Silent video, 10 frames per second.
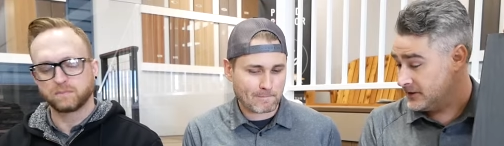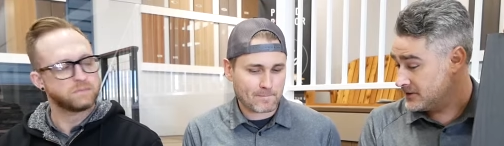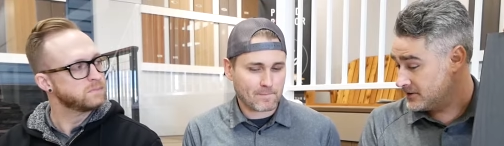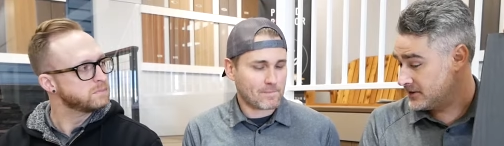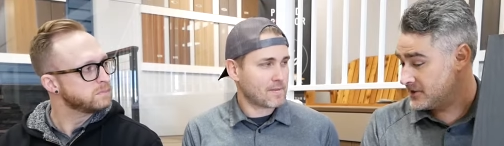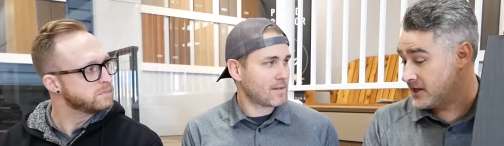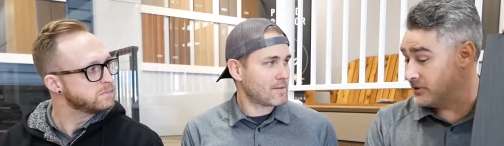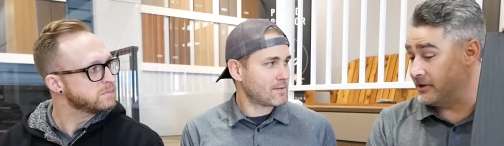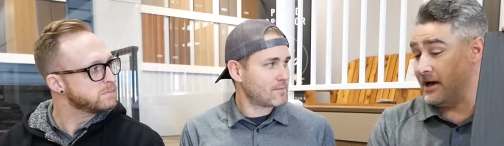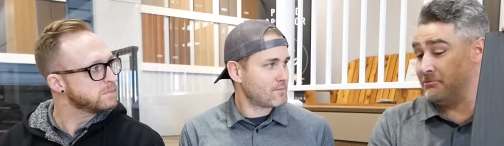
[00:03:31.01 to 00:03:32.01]
Speaker 1: that's
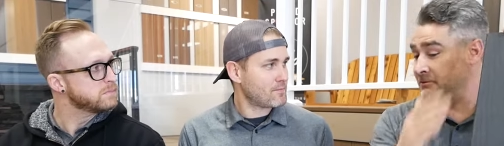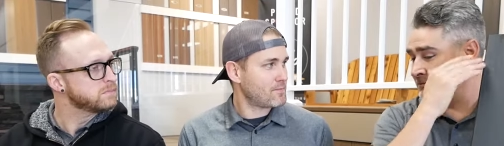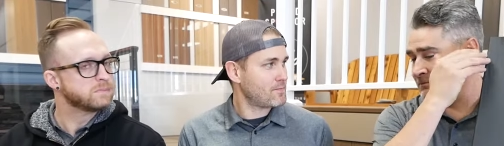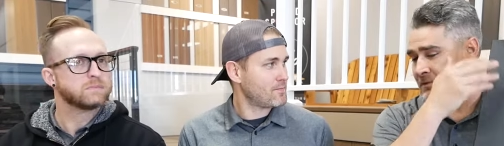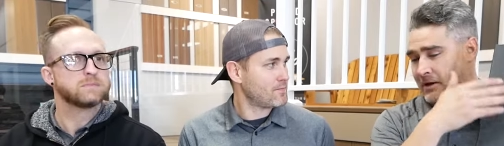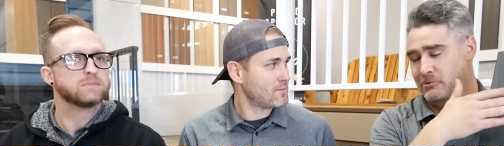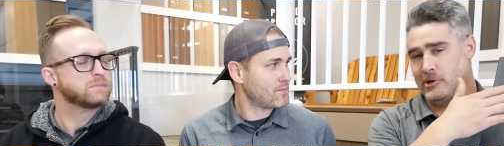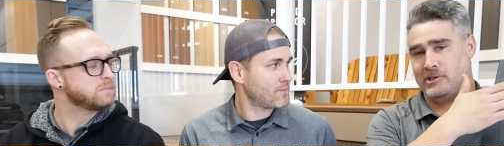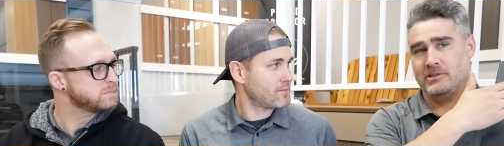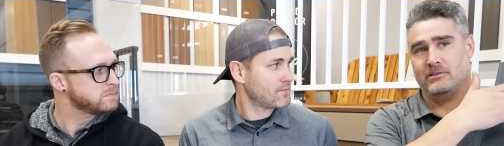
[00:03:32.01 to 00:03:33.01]
exactly what happened. I
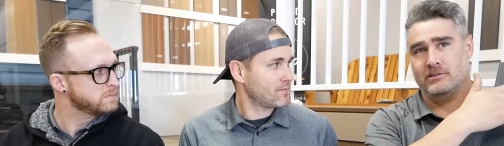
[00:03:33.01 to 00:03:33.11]
put,